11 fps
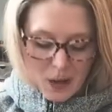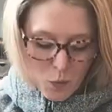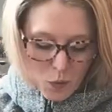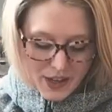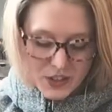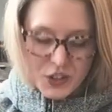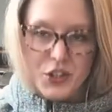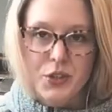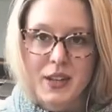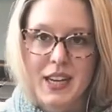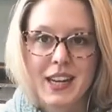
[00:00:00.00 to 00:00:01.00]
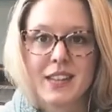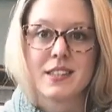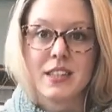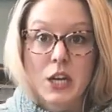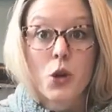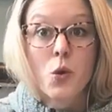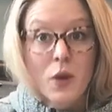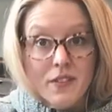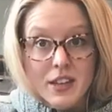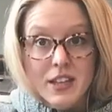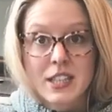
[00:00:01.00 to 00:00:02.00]
And what it's doing is the
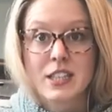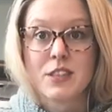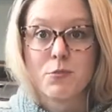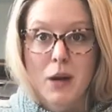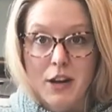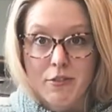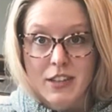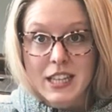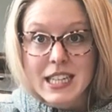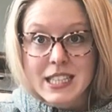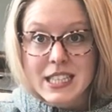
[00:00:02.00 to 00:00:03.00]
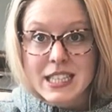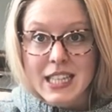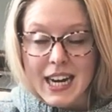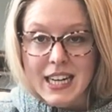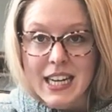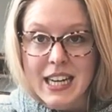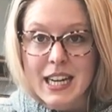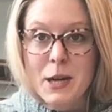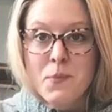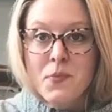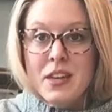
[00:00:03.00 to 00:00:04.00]
equivalent of my release
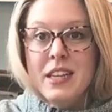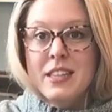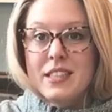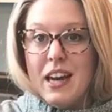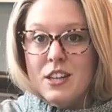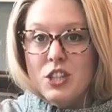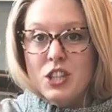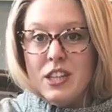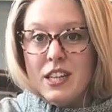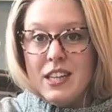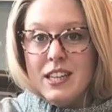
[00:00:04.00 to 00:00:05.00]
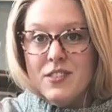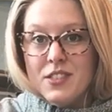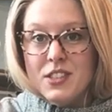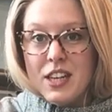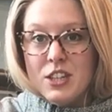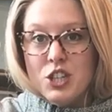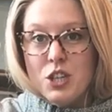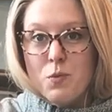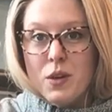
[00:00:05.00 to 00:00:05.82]
technique. It's actually the suction.